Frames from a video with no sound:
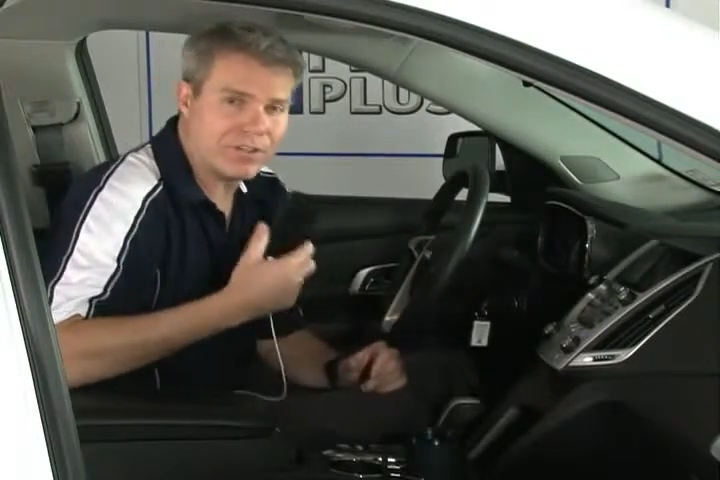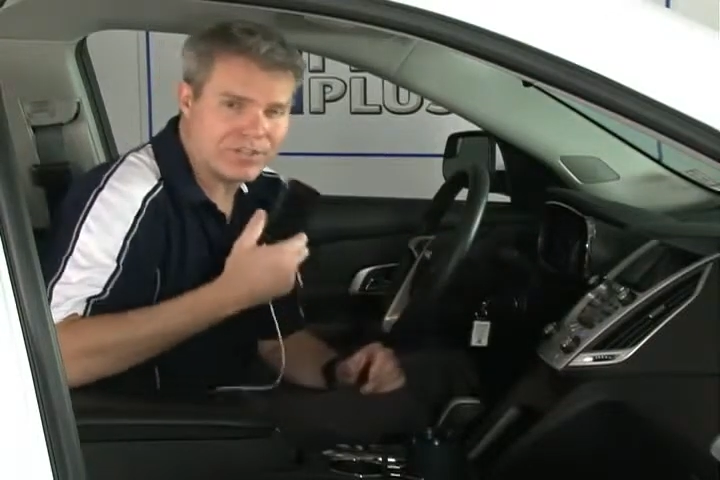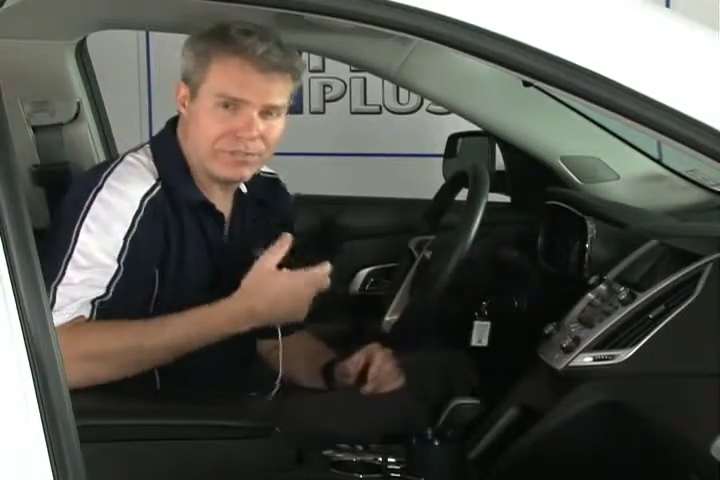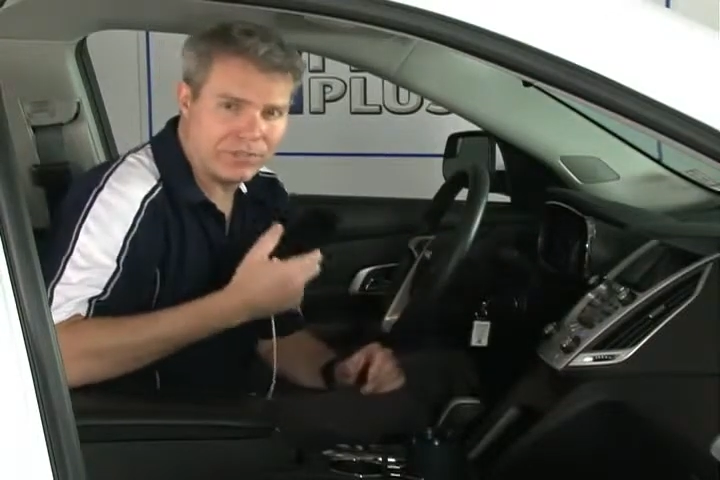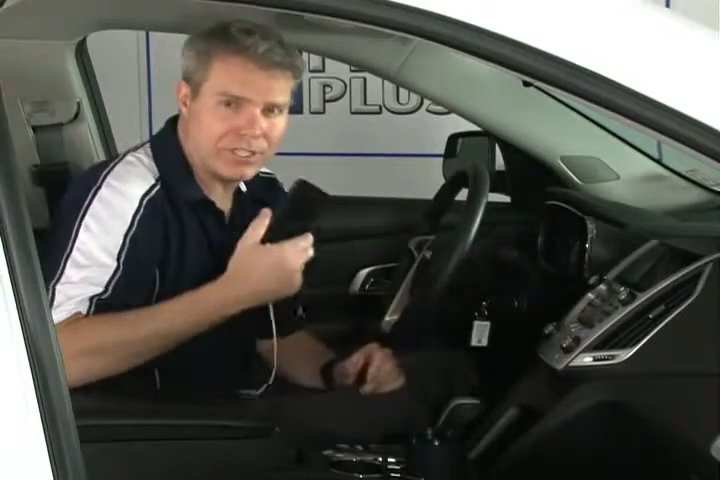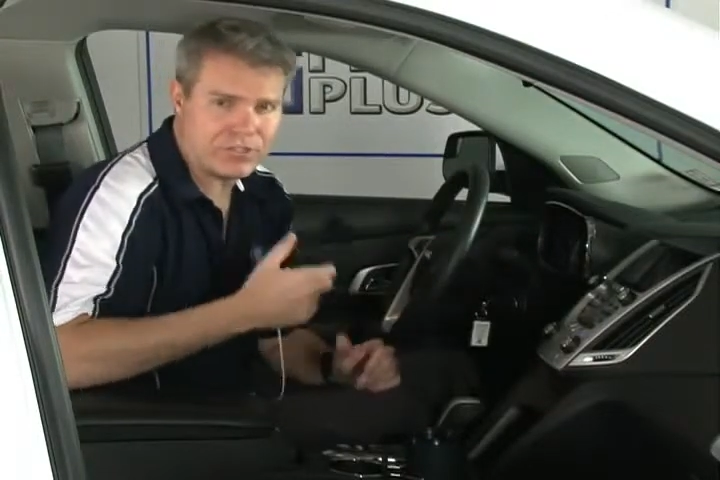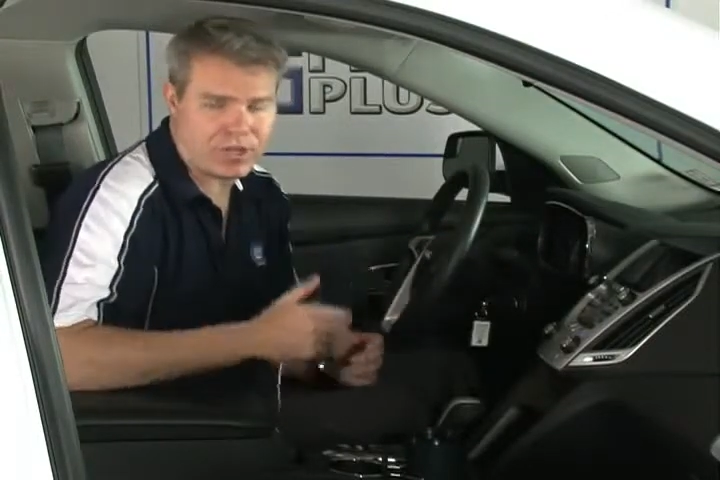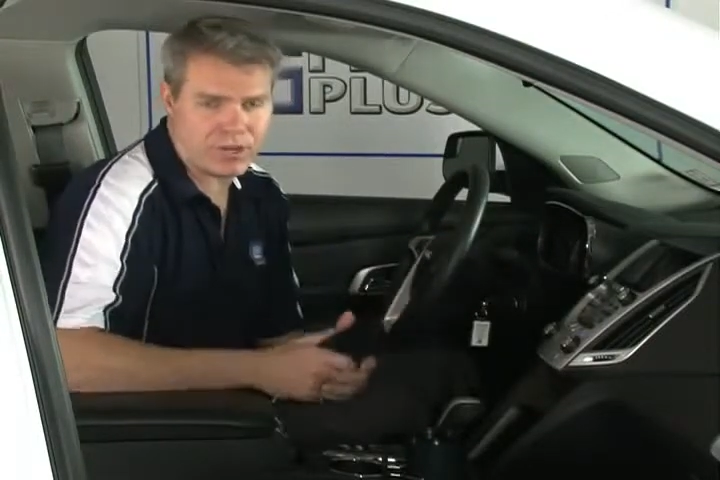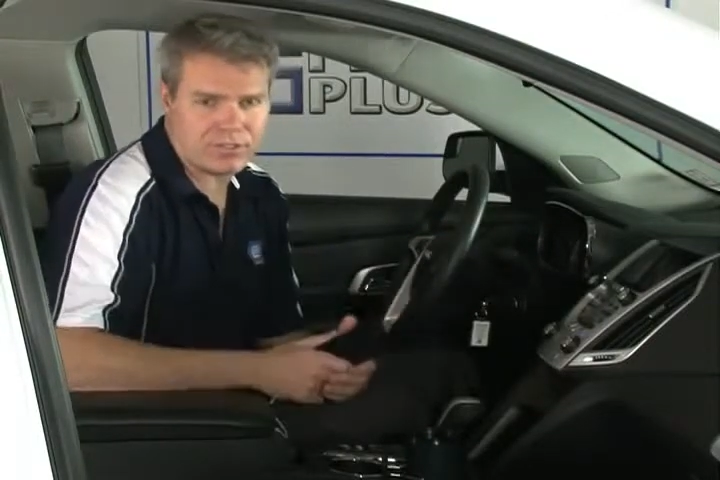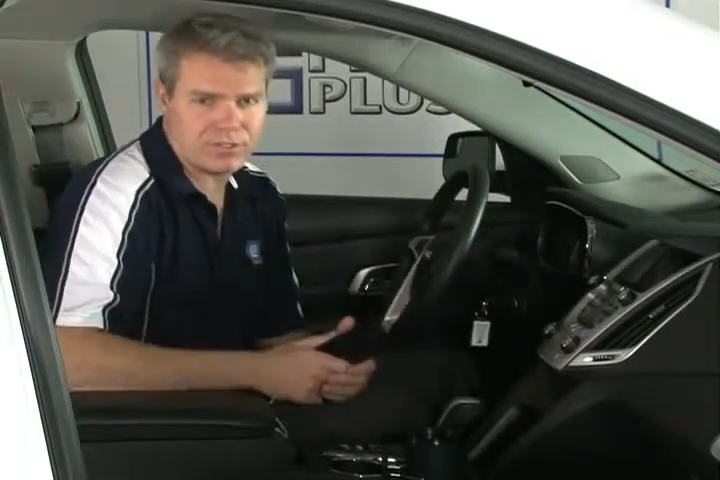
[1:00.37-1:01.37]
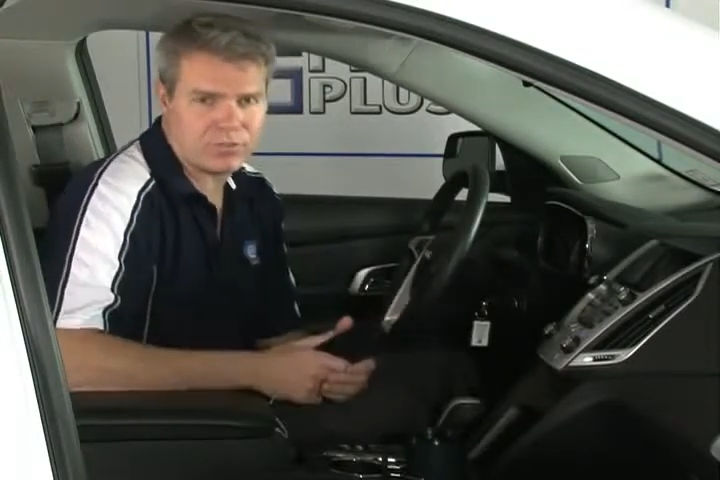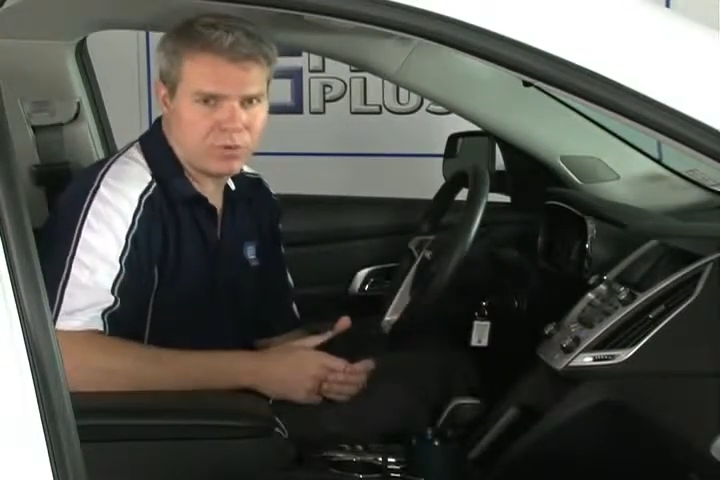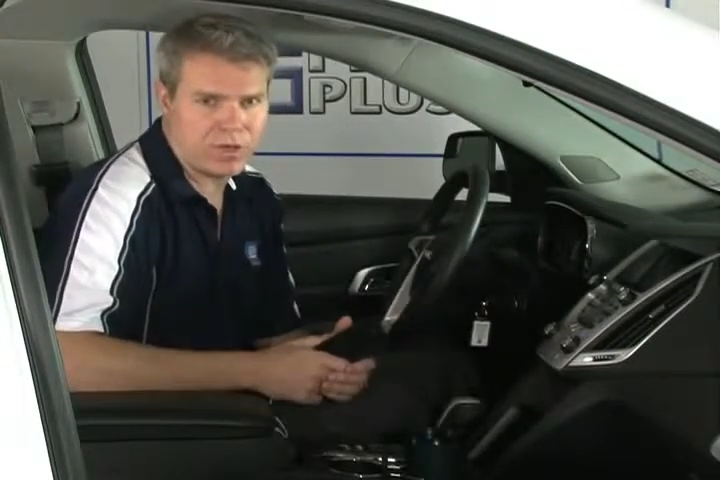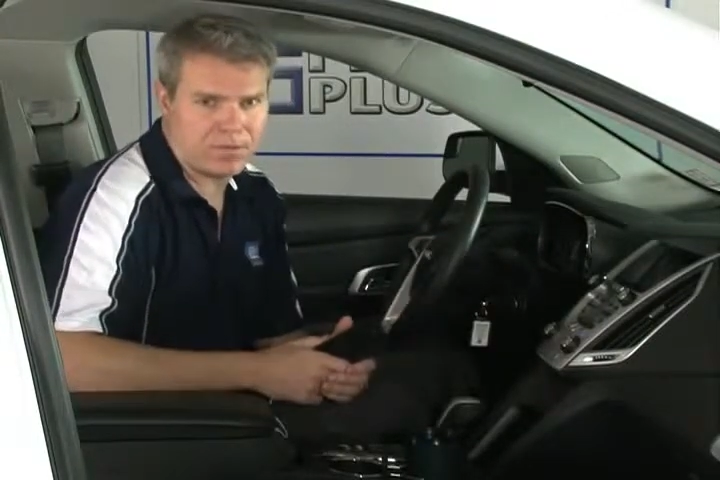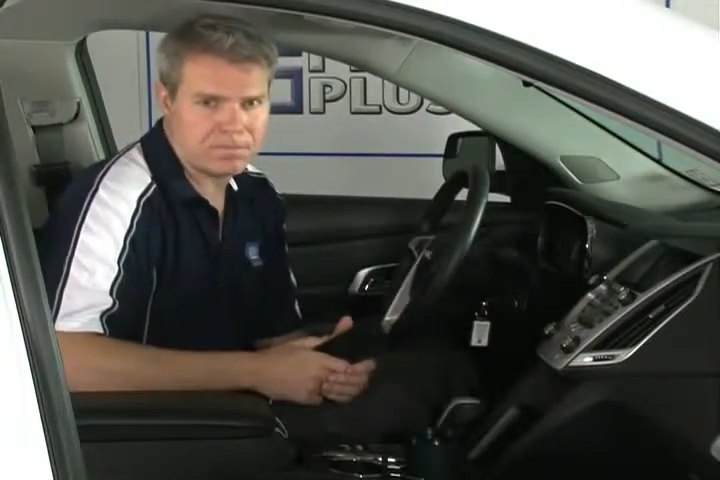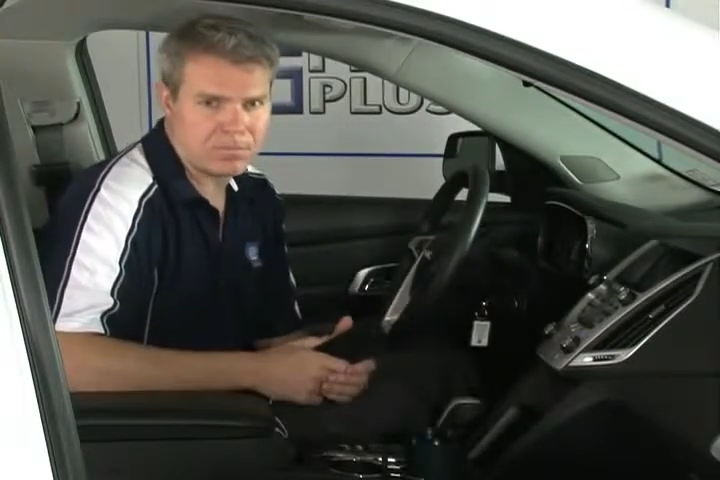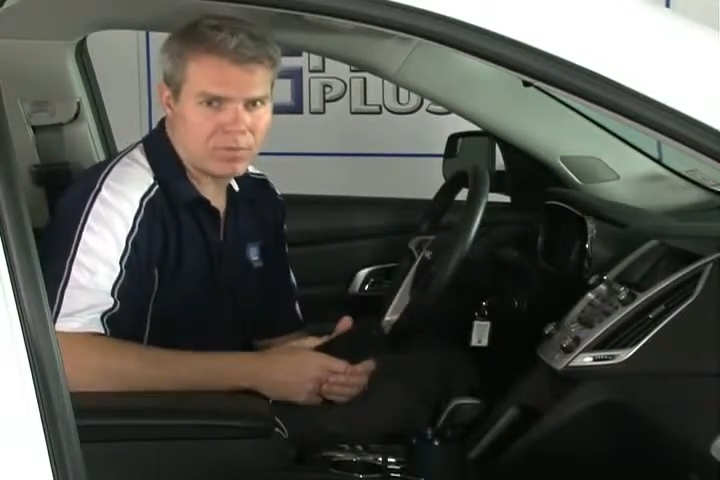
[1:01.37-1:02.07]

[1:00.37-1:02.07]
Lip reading: is fully charged as well.